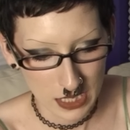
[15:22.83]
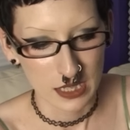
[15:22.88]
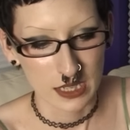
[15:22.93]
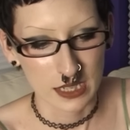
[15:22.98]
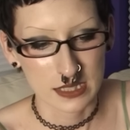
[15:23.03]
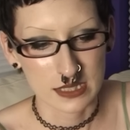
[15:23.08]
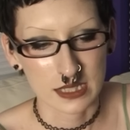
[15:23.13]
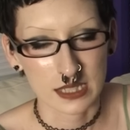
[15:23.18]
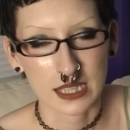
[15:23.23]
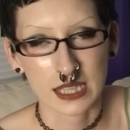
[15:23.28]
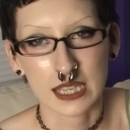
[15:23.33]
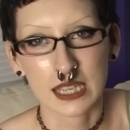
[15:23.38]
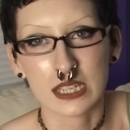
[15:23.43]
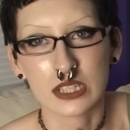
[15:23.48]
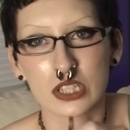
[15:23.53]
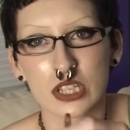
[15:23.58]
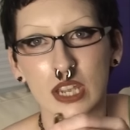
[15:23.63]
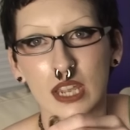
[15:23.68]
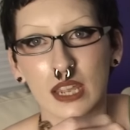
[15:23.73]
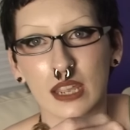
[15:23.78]
It's a
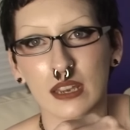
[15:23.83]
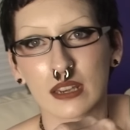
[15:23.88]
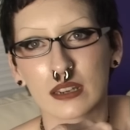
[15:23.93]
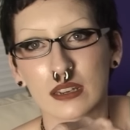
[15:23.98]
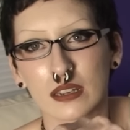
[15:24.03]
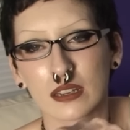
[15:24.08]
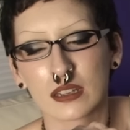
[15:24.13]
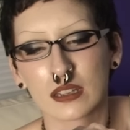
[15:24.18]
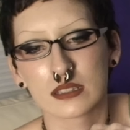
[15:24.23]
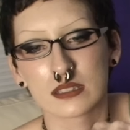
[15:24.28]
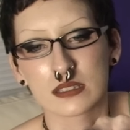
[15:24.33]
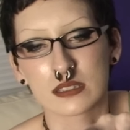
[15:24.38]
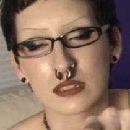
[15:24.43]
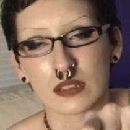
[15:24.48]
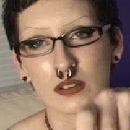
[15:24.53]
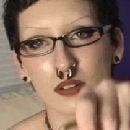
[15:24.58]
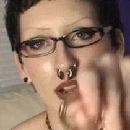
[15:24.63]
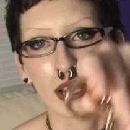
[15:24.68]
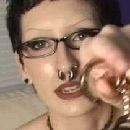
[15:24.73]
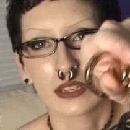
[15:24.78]
keychain,
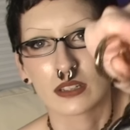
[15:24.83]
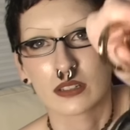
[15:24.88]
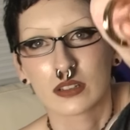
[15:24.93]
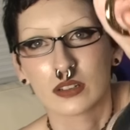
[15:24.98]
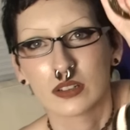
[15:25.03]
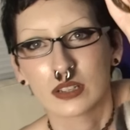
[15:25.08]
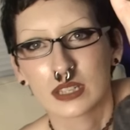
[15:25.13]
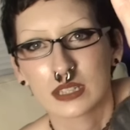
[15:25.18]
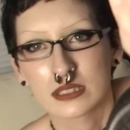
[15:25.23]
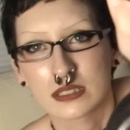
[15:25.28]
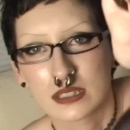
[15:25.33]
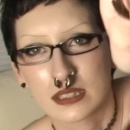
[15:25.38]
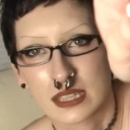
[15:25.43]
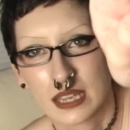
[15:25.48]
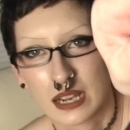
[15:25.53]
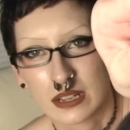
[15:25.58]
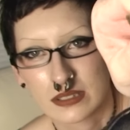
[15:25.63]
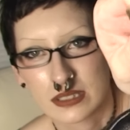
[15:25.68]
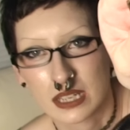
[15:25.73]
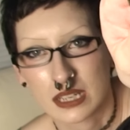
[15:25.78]
so I could hook it to the
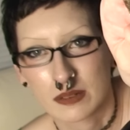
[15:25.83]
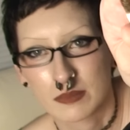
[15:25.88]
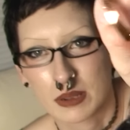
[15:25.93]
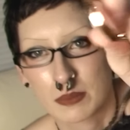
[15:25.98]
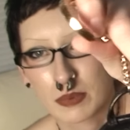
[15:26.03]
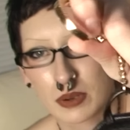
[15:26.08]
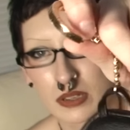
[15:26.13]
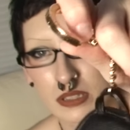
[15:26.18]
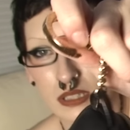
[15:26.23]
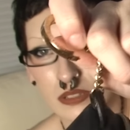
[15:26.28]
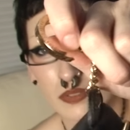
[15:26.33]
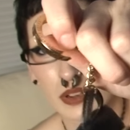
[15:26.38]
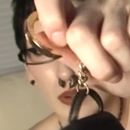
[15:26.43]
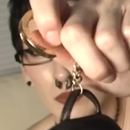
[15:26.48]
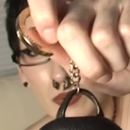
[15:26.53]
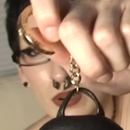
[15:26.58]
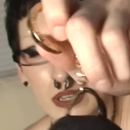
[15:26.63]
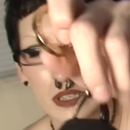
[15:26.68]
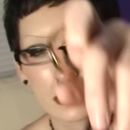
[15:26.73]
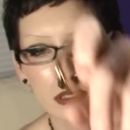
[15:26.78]
outside of my purse if I
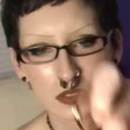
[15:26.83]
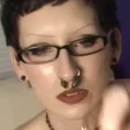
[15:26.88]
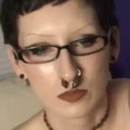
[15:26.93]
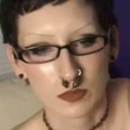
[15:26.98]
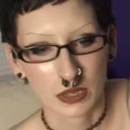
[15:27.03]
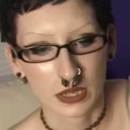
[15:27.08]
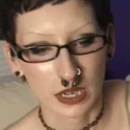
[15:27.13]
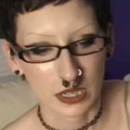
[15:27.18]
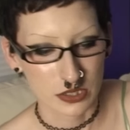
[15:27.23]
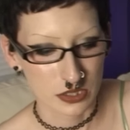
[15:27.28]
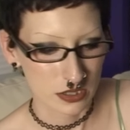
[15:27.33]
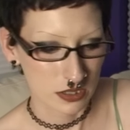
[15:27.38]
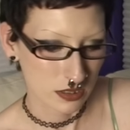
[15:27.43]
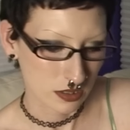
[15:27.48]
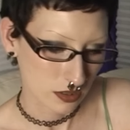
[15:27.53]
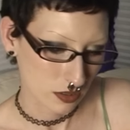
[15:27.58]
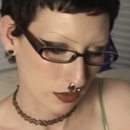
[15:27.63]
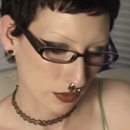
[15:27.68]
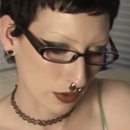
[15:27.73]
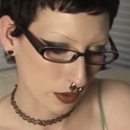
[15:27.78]
wanted to, but I
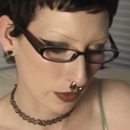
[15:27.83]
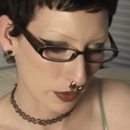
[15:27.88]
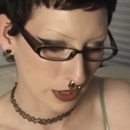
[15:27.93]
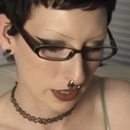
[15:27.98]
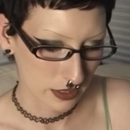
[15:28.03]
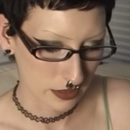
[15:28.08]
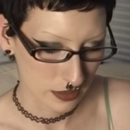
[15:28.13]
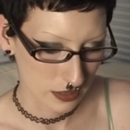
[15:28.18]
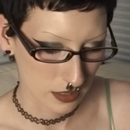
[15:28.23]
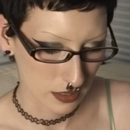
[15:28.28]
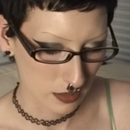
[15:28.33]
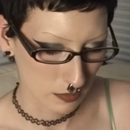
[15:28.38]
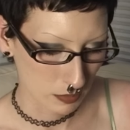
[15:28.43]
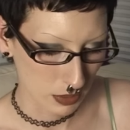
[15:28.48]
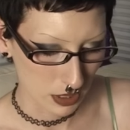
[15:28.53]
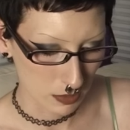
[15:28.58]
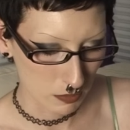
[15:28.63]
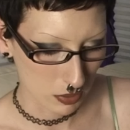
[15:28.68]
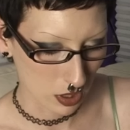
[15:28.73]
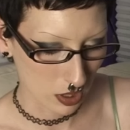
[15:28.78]
just throw it into the
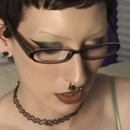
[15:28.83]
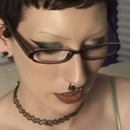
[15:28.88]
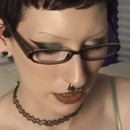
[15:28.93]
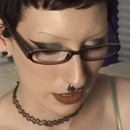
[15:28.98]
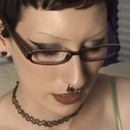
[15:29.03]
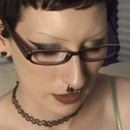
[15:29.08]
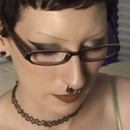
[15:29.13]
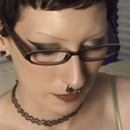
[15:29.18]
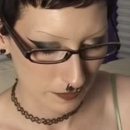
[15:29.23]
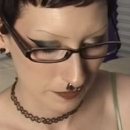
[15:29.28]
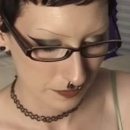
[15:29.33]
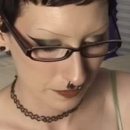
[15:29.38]
big pocket.